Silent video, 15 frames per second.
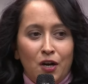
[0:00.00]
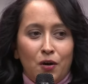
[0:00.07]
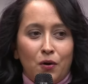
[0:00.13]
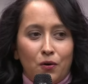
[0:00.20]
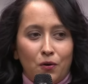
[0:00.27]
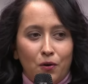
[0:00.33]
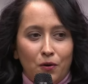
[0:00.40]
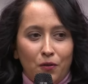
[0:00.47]

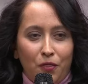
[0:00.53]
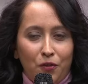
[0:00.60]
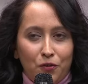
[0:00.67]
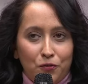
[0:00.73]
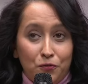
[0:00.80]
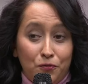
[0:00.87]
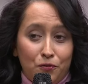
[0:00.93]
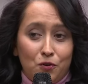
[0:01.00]
or
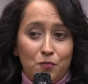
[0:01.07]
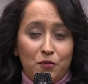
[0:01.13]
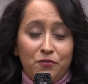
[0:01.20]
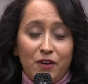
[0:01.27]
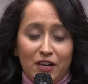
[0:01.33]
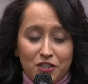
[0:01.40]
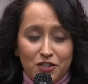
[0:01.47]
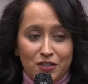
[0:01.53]
the former
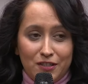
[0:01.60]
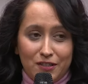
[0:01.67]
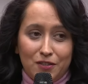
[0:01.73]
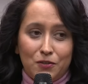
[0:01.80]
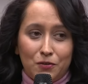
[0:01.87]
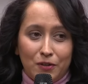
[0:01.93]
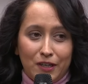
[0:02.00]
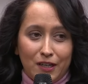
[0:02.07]
fashion
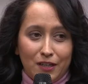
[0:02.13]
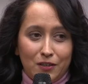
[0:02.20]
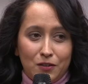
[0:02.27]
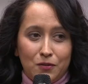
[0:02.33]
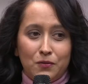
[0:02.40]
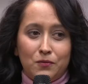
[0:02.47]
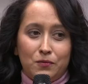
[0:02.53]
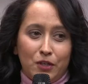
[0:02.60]

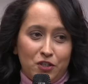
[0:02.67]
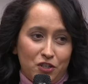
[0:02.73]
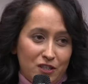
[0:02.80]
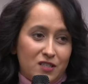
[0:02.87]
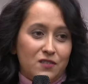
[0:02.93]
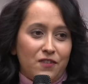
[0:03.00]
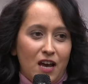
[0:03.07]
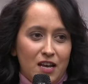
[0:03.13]
district, which
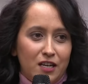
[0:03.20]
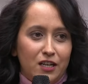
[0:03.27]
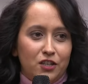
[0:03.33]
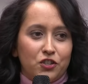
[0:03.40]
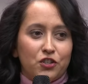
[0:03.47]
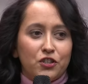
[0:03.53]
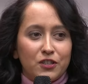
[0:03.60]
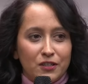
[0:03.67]
has
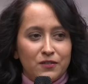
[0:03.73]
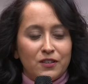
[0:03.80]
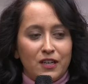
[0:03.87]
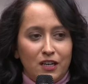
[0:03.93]
vanished,